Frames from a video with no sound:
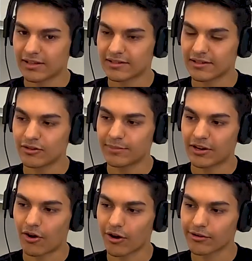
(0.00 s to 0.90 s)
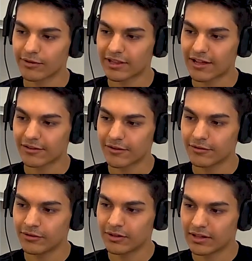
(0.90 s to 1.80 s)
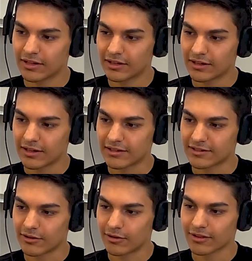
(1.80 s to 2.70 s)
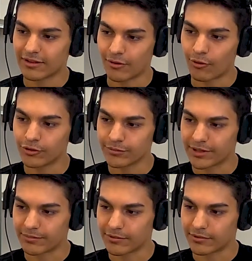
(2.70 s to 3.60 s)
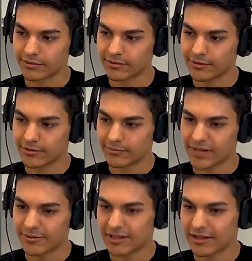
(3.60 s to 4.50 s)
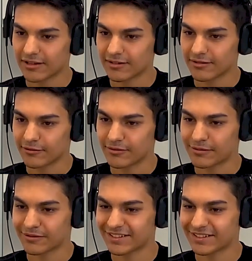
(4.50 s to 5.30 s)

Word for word: that's a little bit hard with that though, but yeah. is the older people mm-hmm. maybe like well,